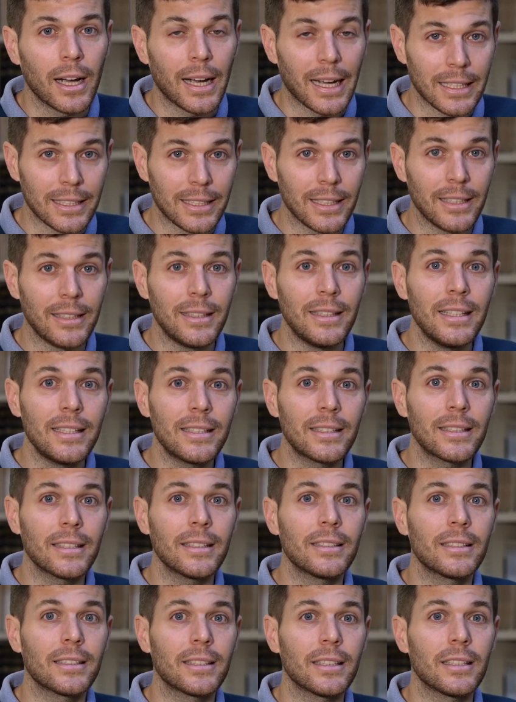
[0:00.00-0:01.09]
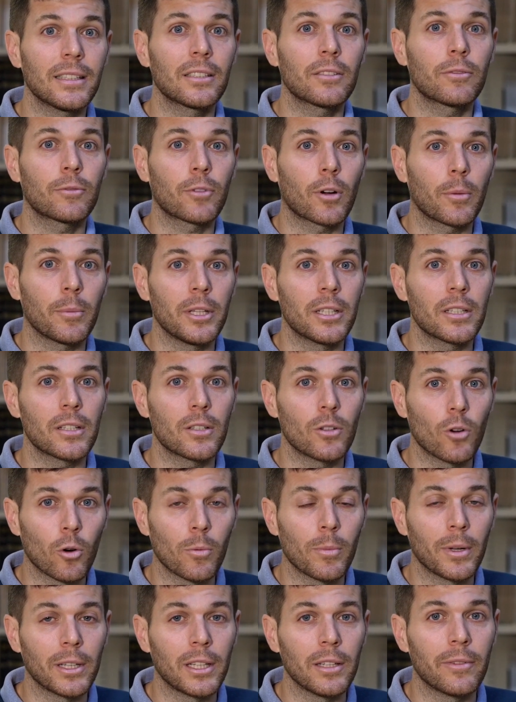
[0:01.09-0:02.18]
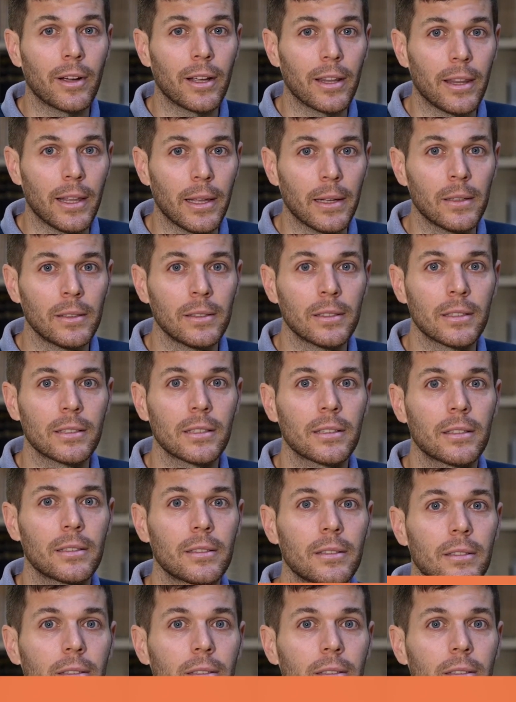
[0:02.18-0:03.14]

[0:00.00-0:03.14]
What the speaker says: as it distances from its normative ideals?